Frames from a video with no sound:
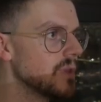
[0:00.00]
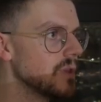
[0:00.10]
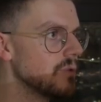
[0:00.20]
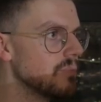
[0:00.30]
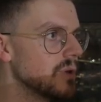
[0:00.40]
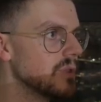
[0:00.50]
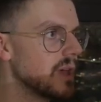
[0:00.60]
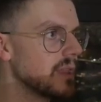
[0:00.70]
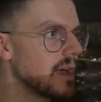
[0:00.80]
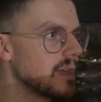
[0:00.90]
put
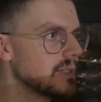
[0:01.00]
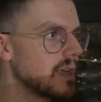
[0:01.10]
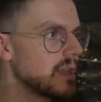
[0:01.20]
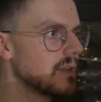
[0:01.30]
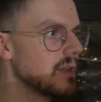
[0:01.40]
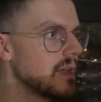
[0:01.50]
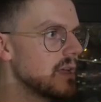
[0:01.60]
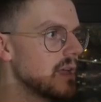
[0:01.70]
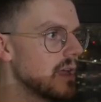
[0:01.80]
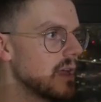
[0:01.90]
that last edit,
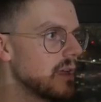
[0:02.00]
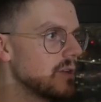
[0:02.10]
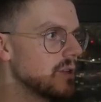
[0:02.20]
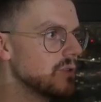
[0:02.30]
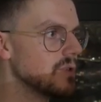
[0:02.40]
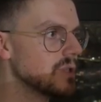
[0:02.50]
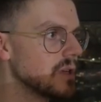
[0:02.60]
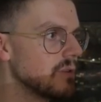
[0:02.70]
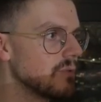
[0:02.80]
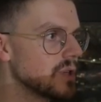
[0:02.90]
and you just
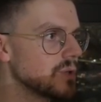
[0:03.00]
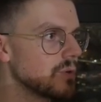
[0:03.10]
hit restore